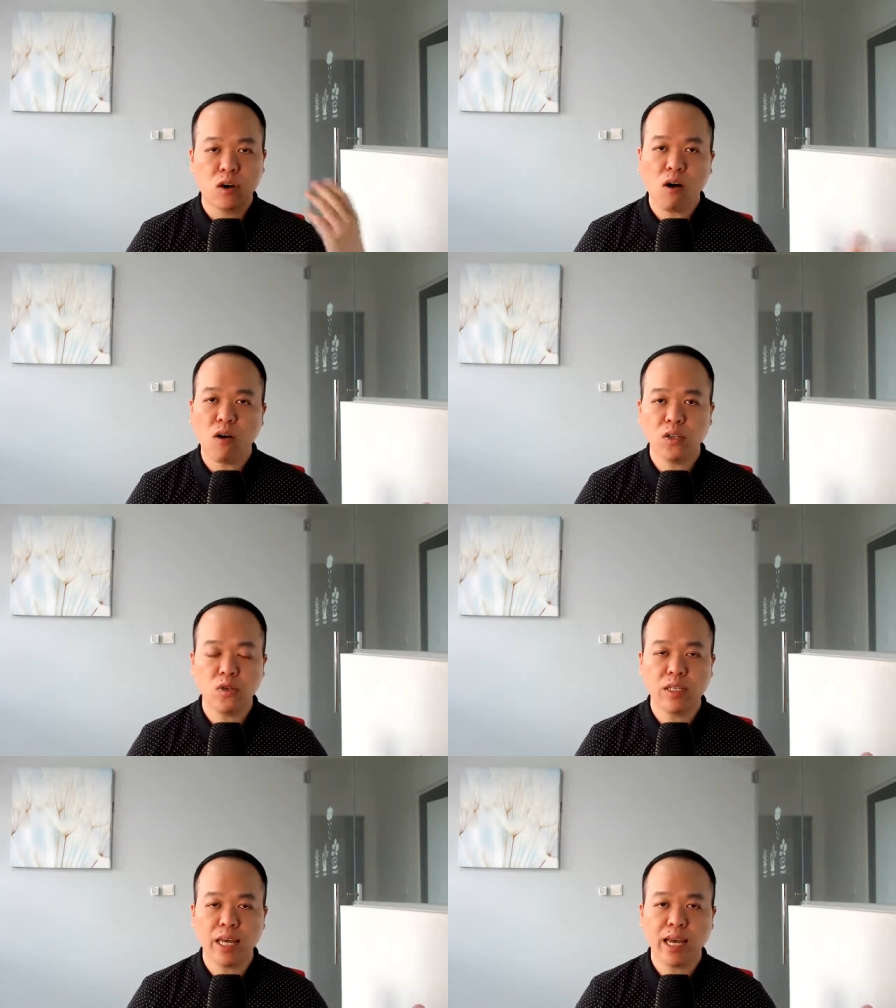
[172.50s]
call
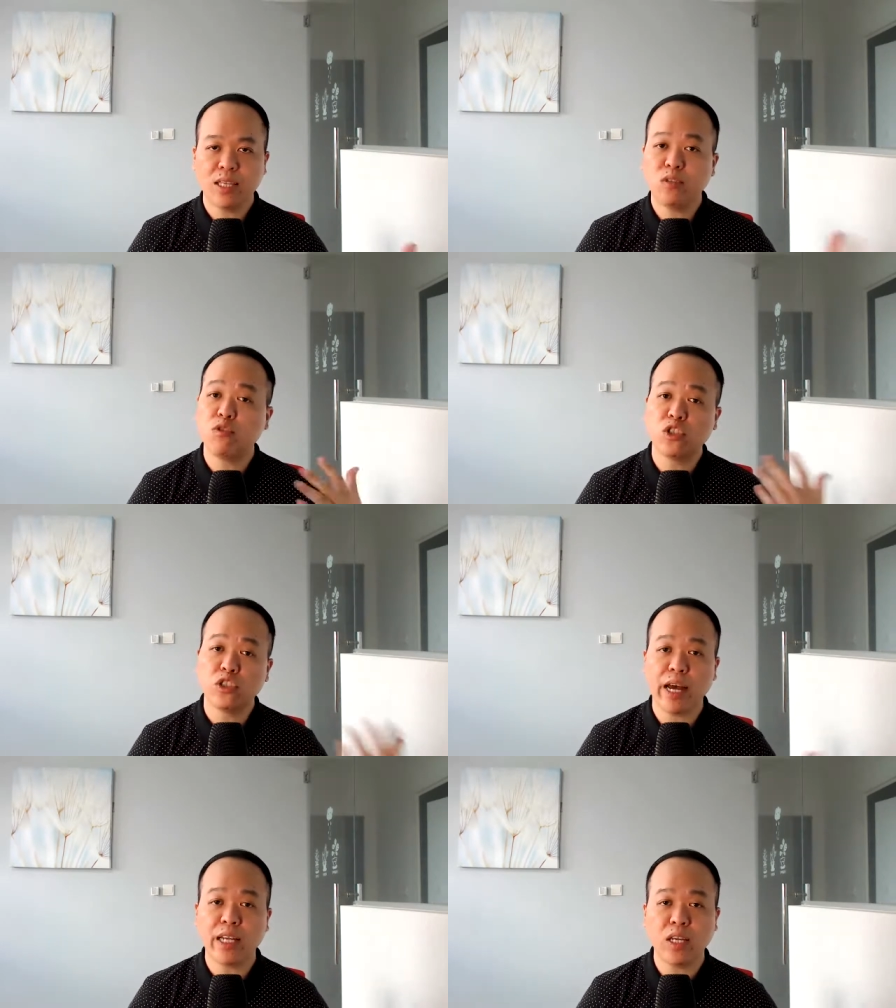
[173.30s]
today to
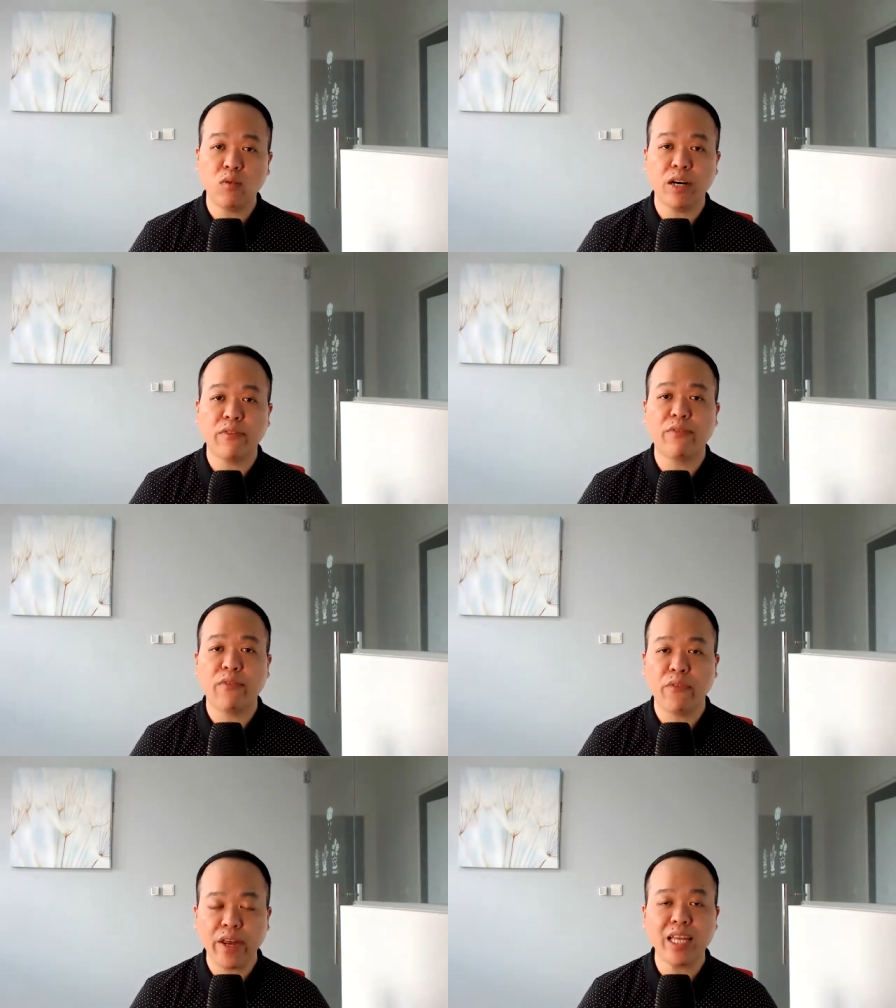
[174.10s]
schedule a
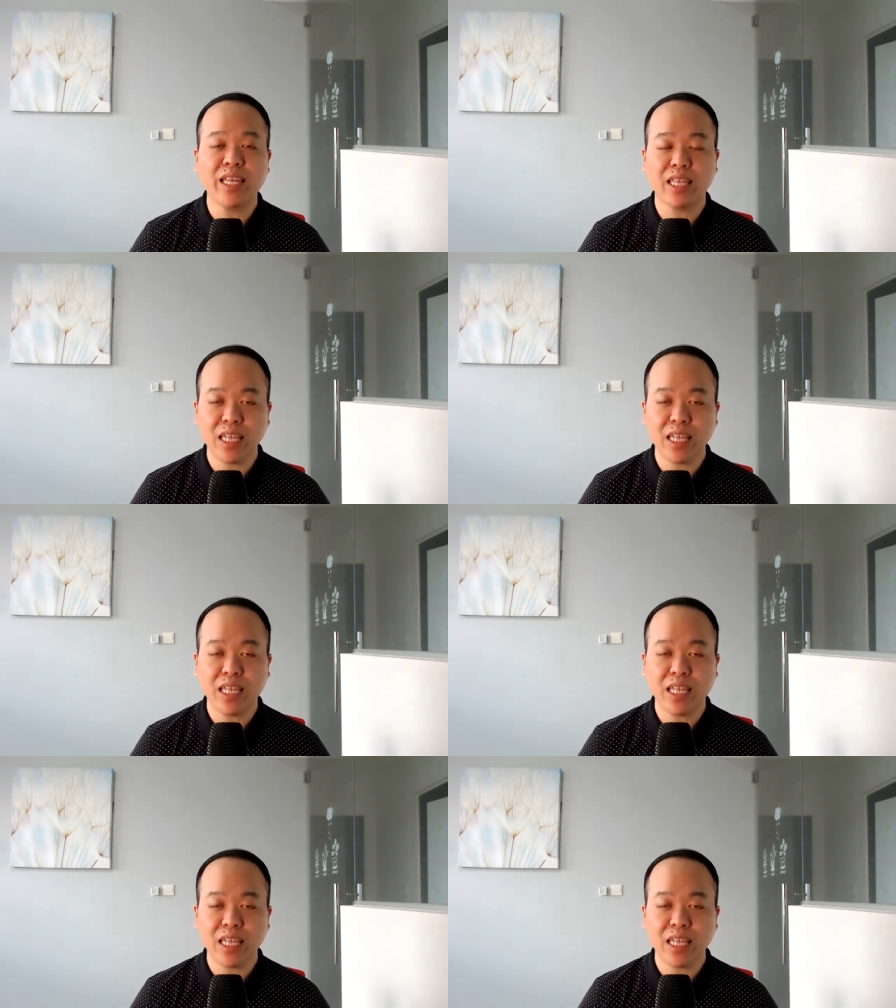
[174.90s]
free